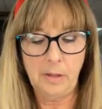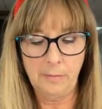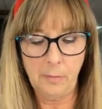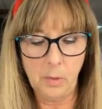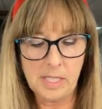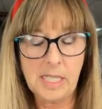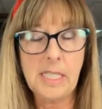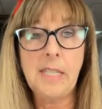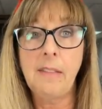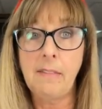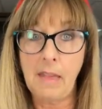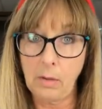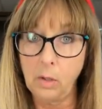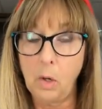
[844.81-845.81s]
The
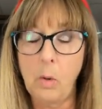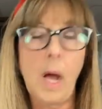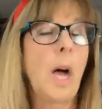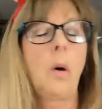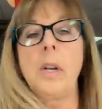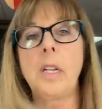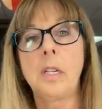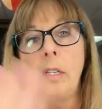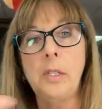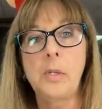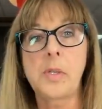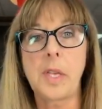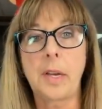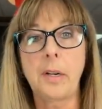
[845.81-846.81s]
fourteenth, that'll go out in a
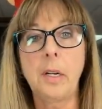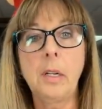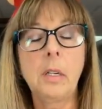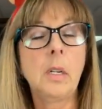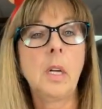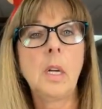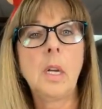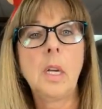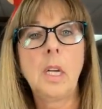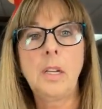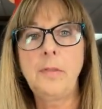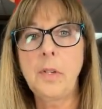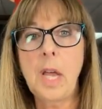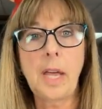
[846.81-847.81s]
newsletter.
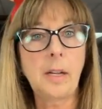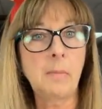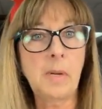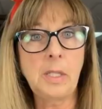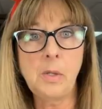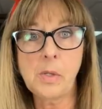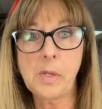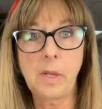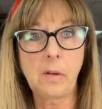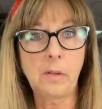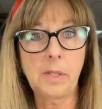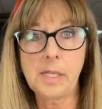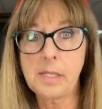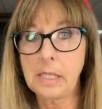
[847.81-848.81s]
If you're not on my newsletter
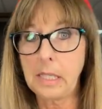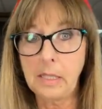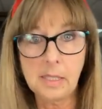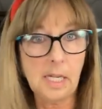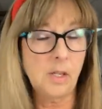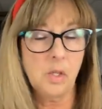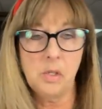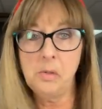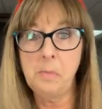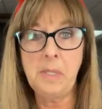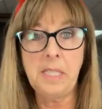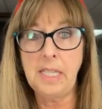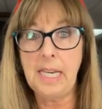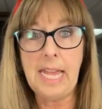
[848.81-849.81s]
list, get in touch with
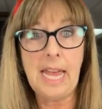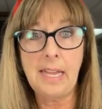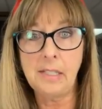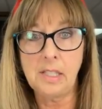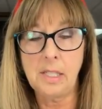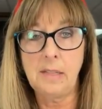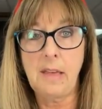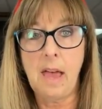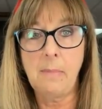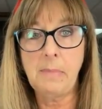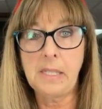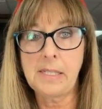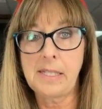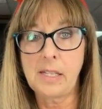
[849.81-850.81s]
me to get added to that,
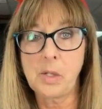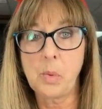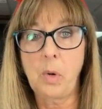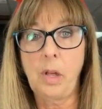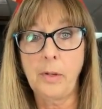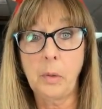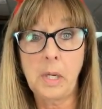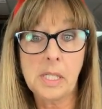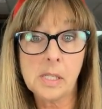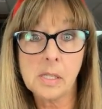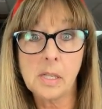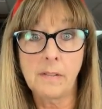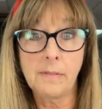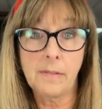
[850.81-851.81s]
because that's where all the great
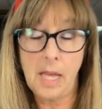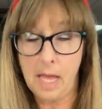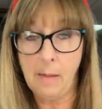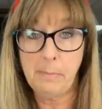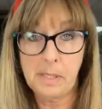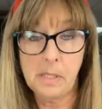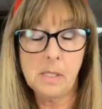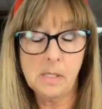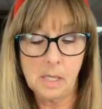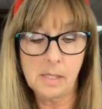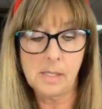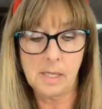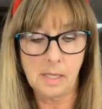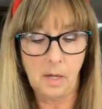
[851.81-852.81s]
stuff happens.
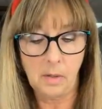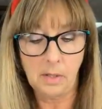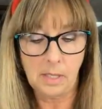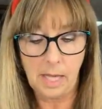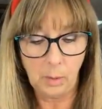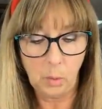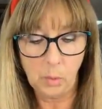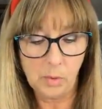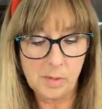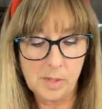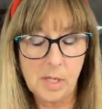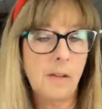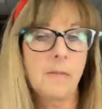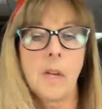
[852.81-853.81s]
I send out a lot of cool
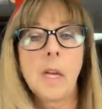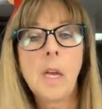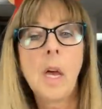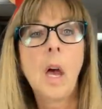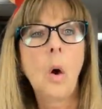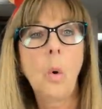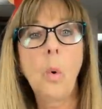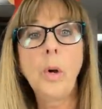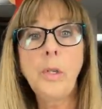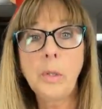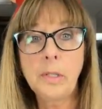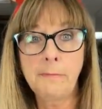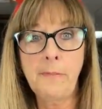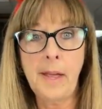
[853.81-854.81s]
stuff. Or
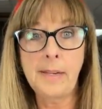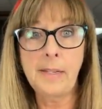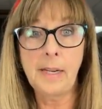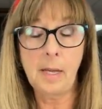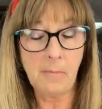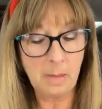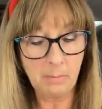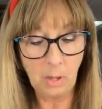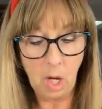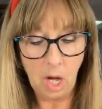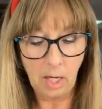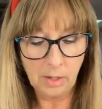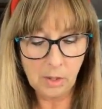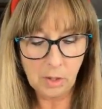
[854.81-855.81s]
you can find it on my
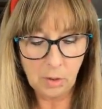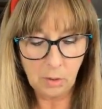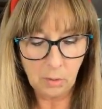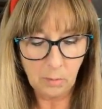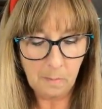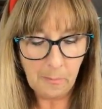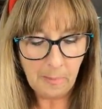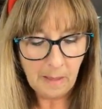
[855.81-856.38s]
blog, too.